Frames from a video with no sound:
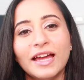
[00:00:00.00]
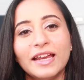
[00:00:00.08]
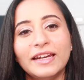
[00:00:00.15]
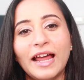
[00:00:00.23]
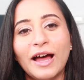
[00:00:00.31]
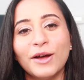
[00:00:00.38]

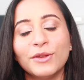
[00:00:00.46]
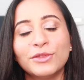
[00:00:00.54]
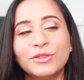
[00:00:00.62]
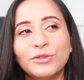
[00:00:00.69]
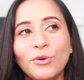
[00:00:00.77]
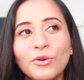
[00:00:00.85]

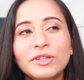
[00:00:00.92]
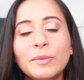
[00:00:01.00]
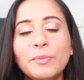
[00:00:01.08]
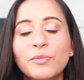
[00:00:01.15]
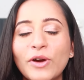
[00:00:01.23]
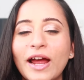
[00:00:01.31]
Now, though
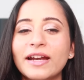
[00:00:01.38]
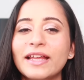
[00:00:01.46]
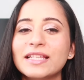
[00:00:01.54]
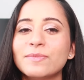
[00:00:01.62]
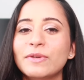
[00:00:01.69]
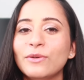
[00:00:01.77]
the brand
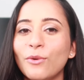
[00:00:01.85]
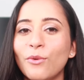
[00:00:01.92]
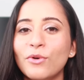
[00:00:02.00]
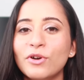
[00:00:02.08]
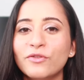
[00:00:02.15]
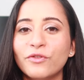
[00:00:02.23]
has been
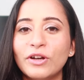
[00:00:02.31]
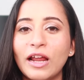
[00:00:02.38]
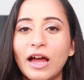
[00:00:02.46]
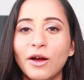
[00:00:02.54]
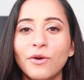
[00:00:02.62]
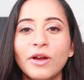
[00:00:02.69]
old for
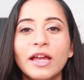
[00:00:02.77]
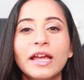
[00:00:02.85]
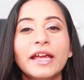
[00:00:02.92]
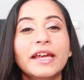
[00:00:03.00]
now,